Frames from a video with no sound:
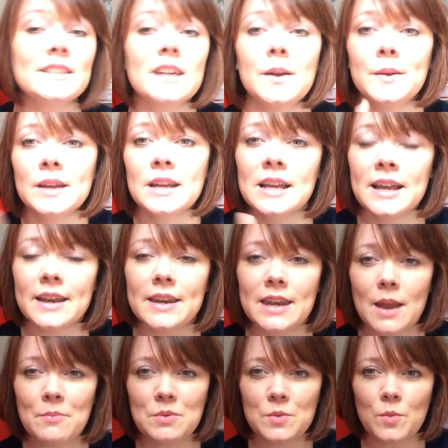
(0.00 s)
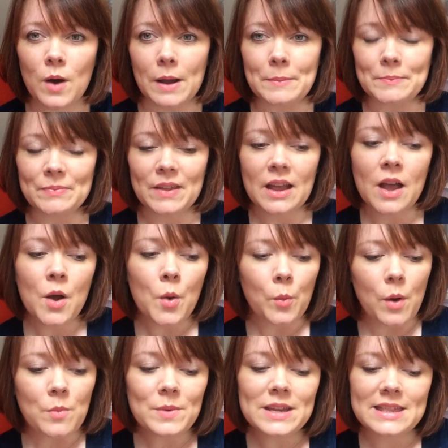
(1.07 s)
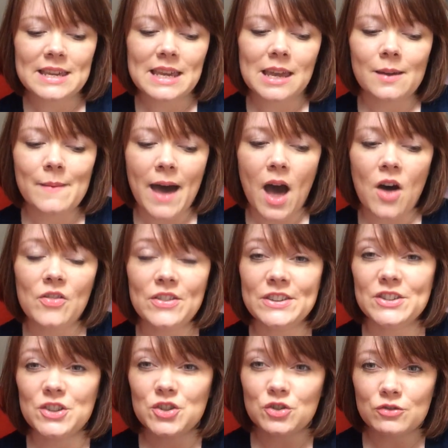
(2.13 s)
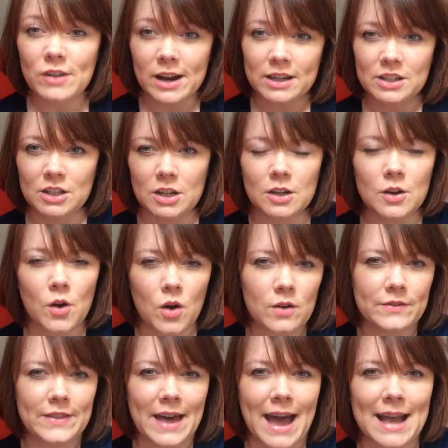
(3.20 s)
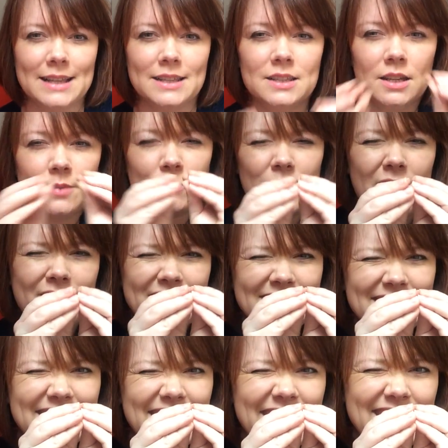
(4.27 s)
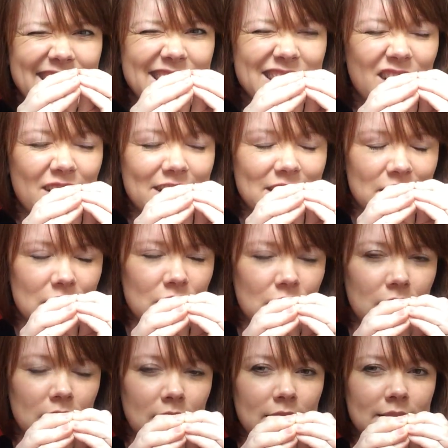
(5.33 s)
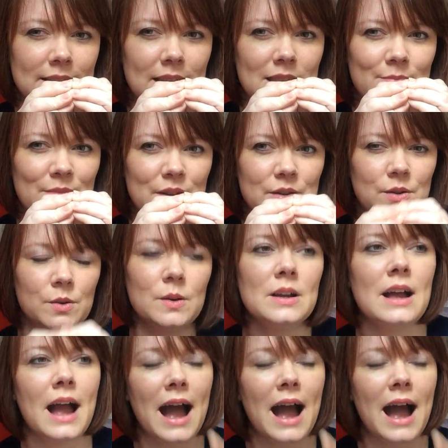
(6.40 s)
So, number one, when we think about the structure of that atom, we have this teeny tiny nucleus in the middle,